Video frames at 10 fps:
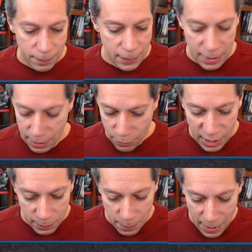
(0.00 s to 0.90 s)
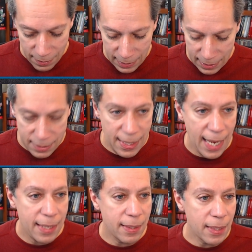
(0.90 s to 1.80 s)
incredible amount, like
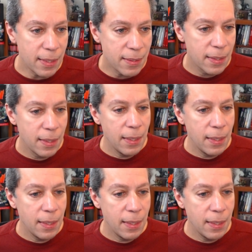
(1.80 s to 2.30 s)
10 of these,